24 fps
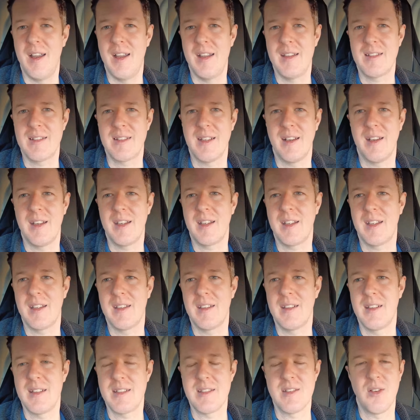it's like
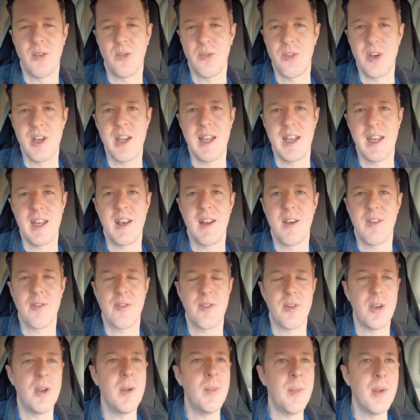there's not really enough
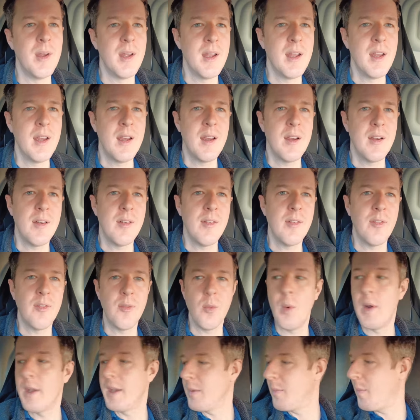room
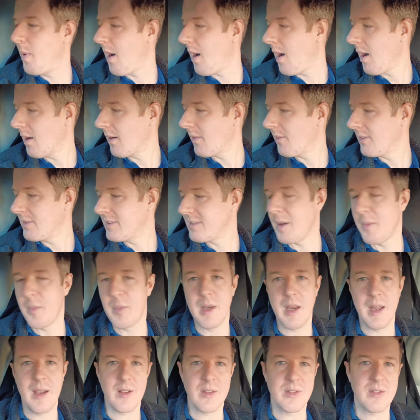for when you park for
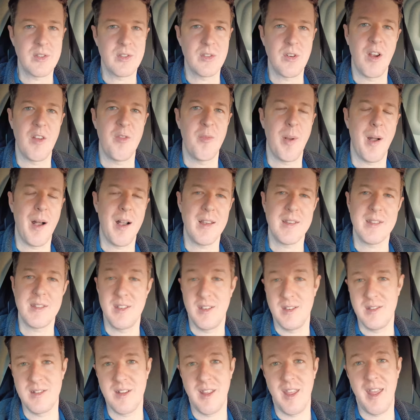somebody else to drive past
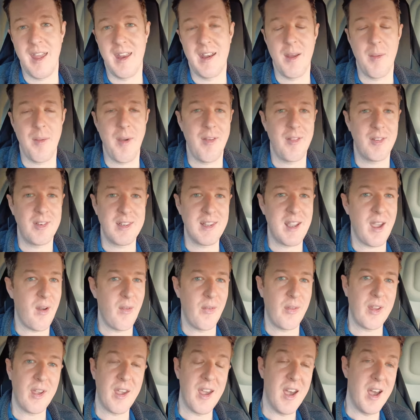you, so they end up having to go
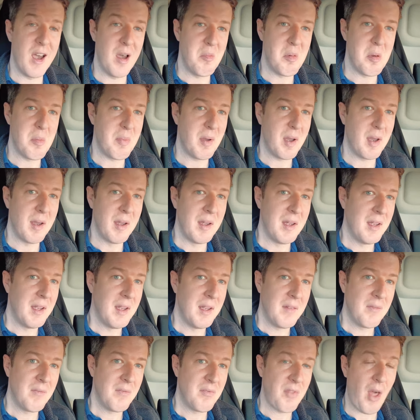on the curb. But
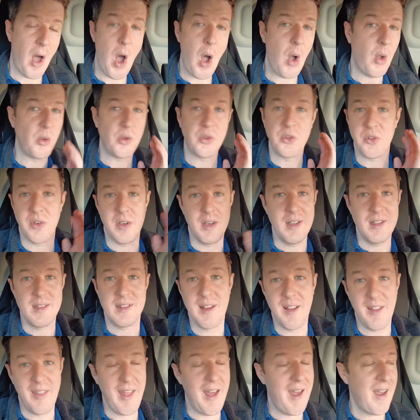the whole street is
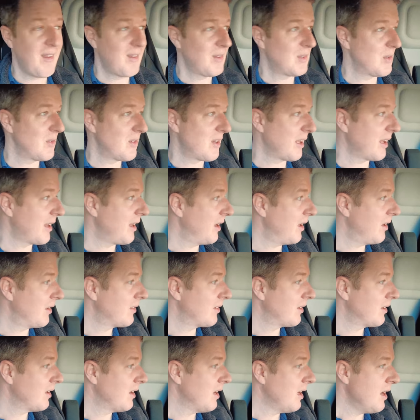like that. It's
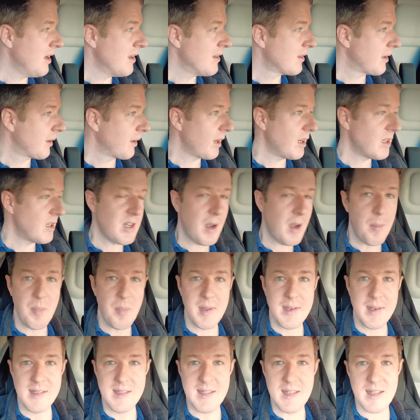ridiculous. So I'm going to jump
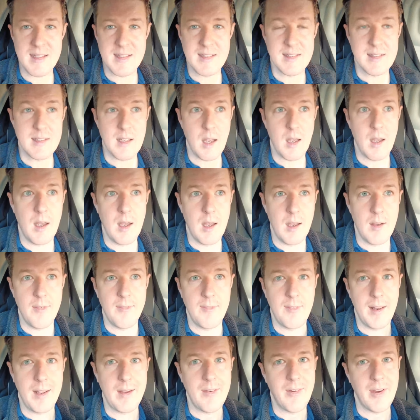into this
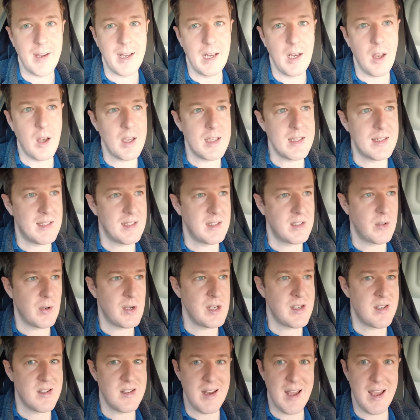flickering light
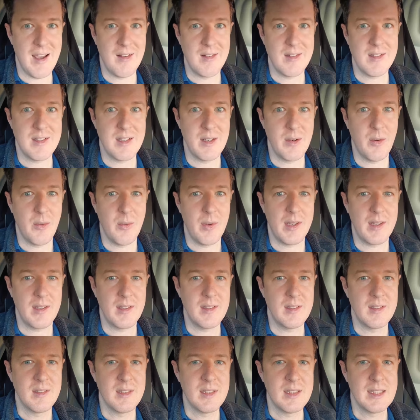situation now and see what we
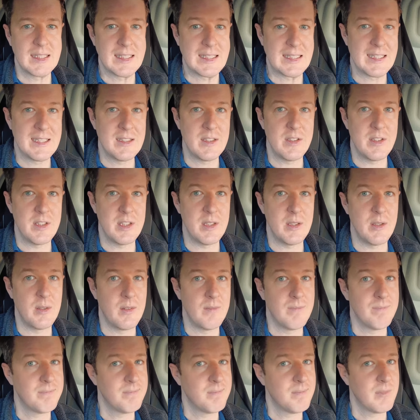can do.
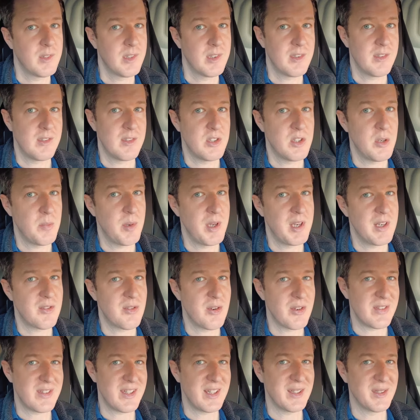Should be
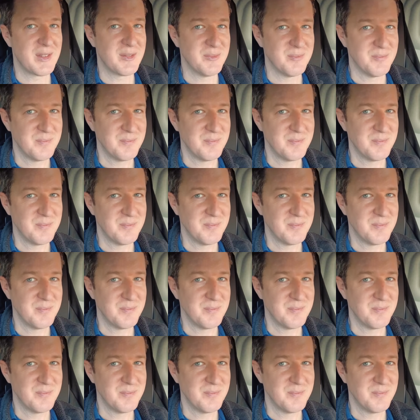interesting.